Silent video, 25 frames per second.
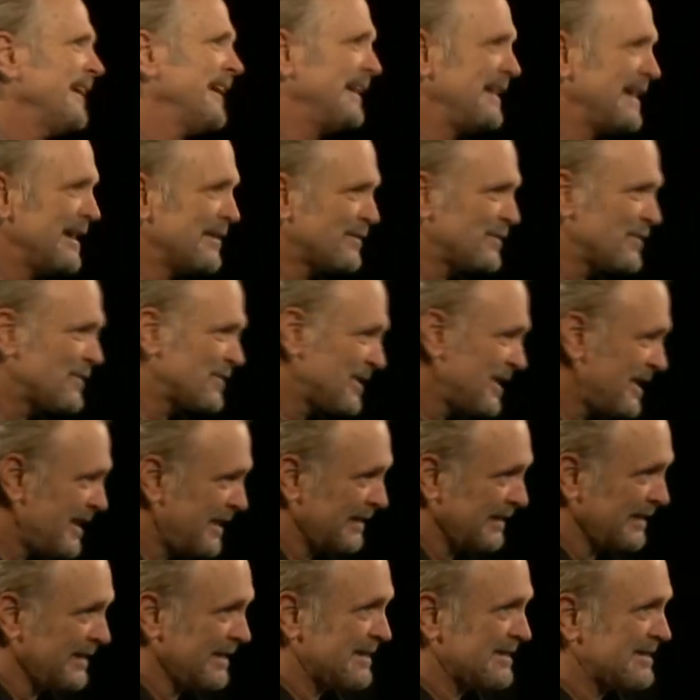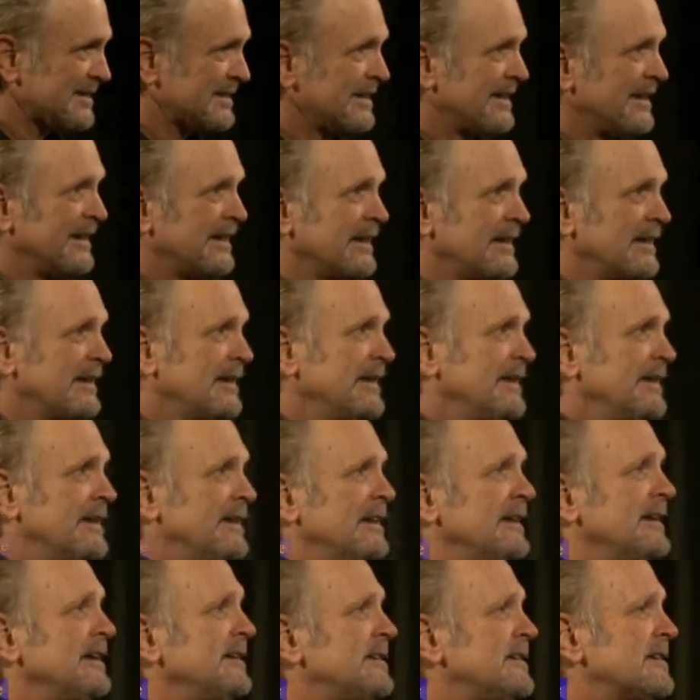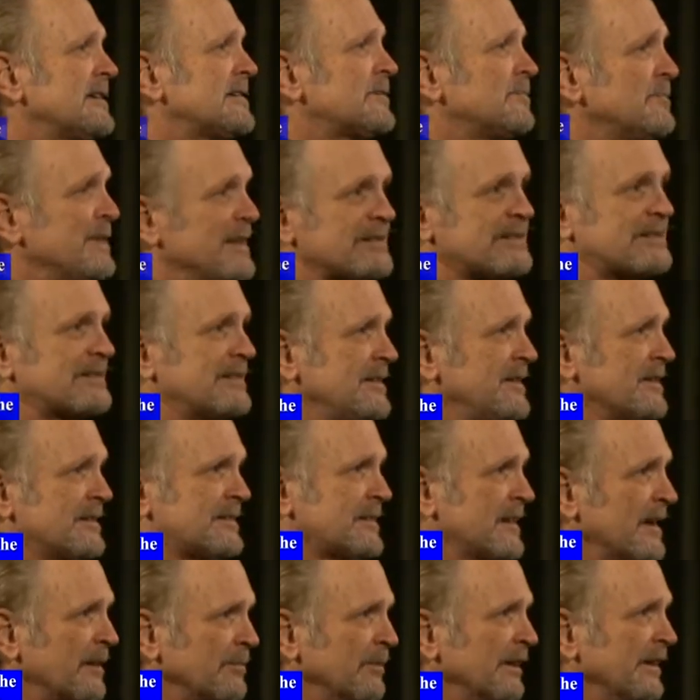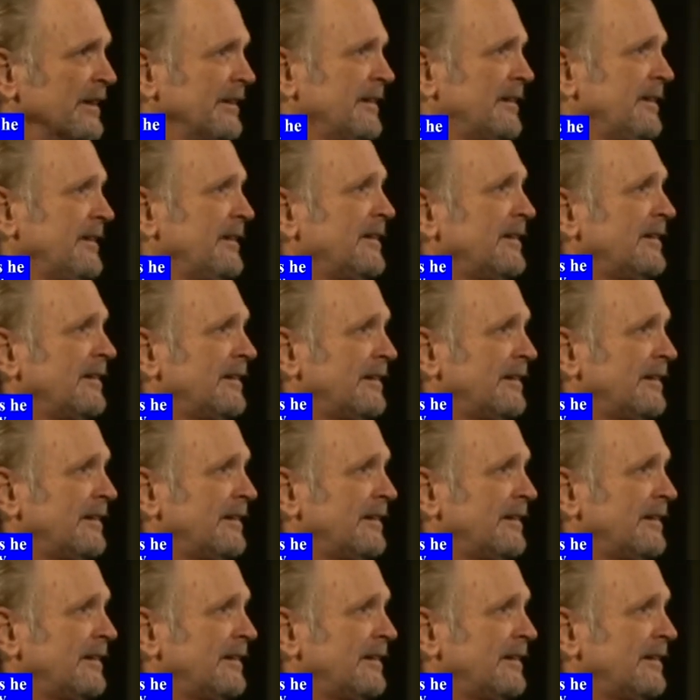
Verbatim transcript: And after saying this, he dismissed the assembly,